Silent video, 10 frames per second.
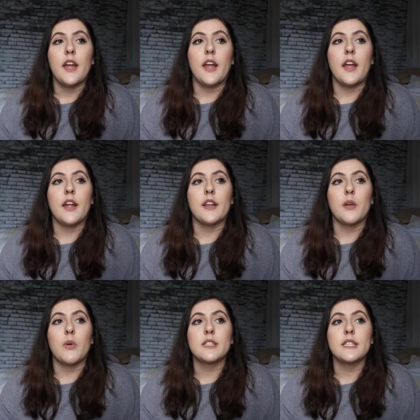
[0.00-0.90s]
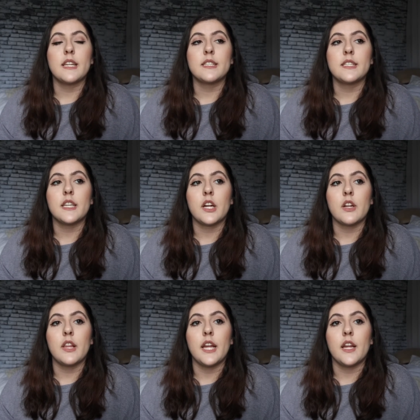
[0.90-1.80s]
and it wasn't
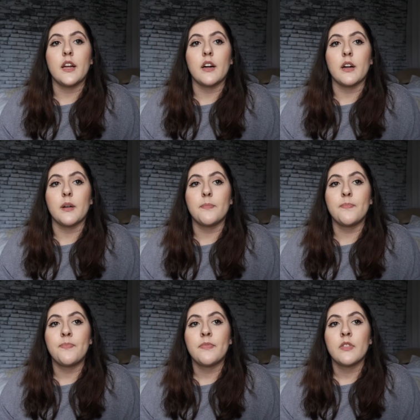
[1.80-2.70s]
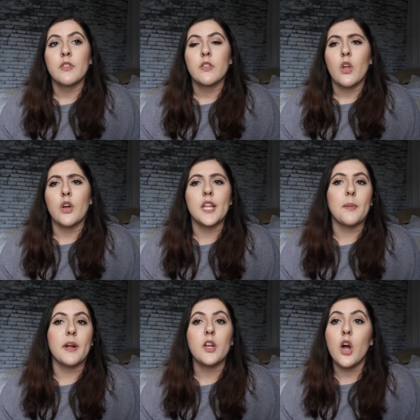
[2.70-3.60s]
necessarily um, on
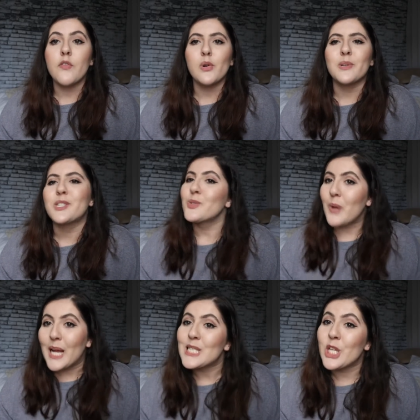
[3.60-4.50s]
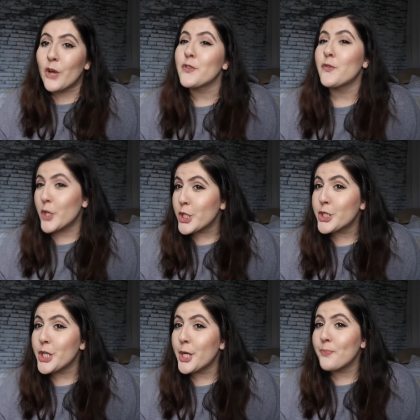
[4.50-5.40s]
like my novel, which is why I still haven't
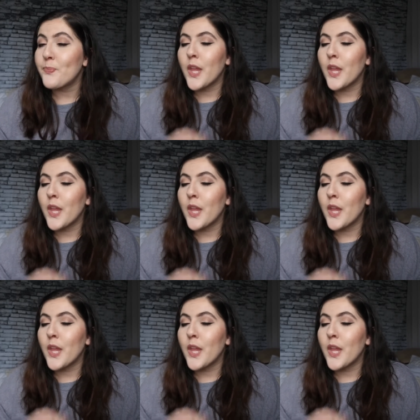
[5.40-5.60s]
finished it.